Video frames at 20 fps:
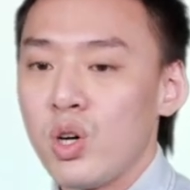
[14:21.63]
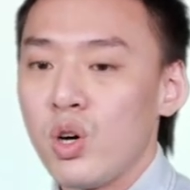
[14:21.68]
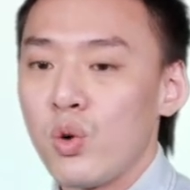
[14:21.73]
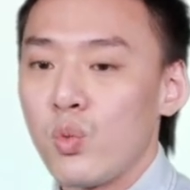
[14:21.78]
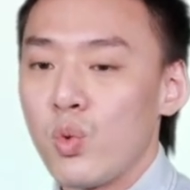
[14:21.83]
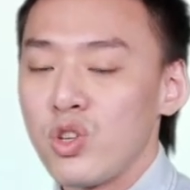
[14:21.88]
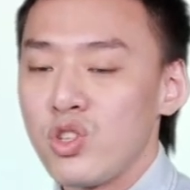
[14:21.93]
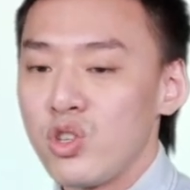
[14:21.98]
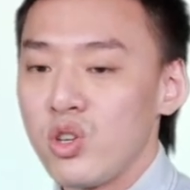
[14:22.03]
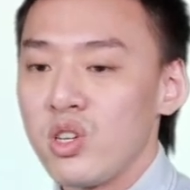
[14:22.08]

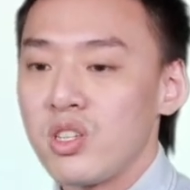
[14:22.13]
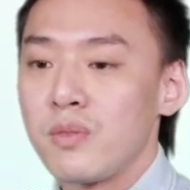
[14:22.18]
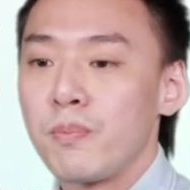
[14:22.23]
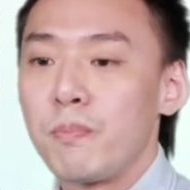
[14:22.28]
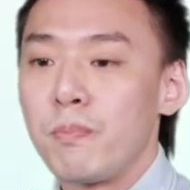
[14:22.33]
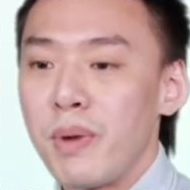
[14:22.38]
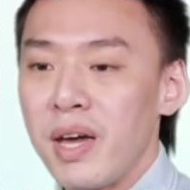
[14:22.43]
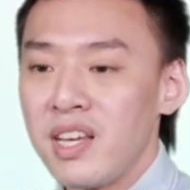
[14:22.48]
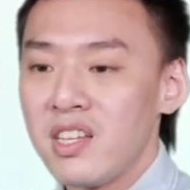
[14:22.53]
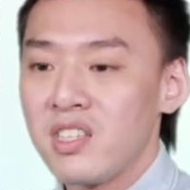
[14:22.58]
which is
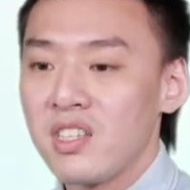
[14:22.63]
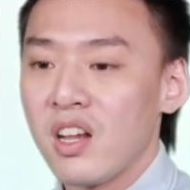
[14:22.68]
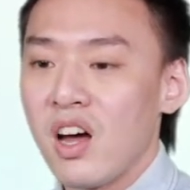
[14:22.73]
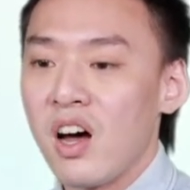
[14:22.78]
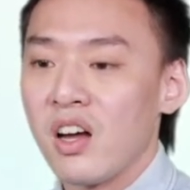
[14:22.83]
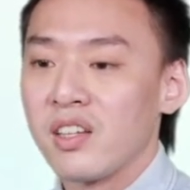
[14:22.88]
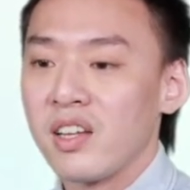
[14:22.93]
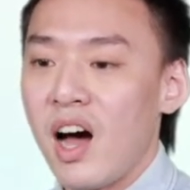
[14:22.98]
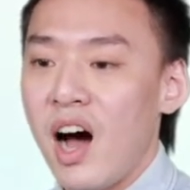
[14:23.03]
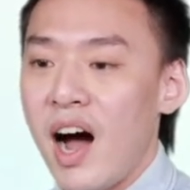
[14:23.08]
based
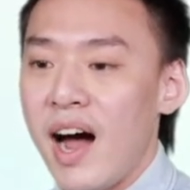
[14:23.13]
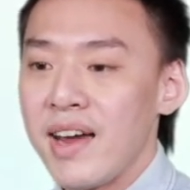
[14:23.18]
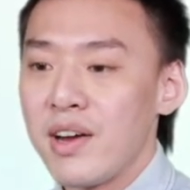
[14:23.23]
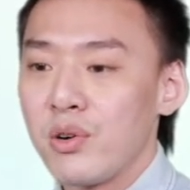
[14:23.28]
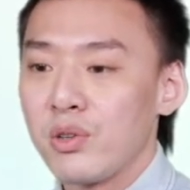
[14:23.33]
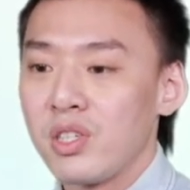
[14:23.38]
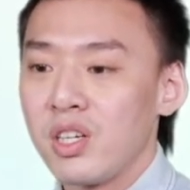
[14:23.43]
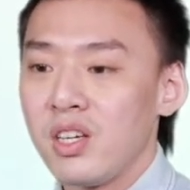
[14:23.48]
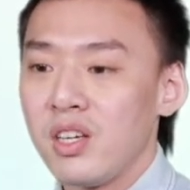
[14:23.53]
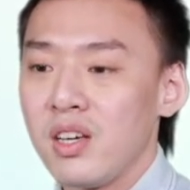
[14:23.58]
on
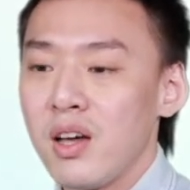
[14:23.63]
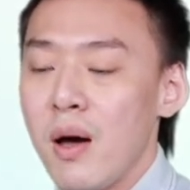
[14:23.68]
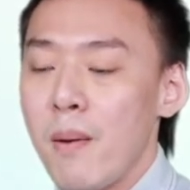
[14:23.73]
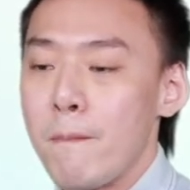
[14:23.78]
IoT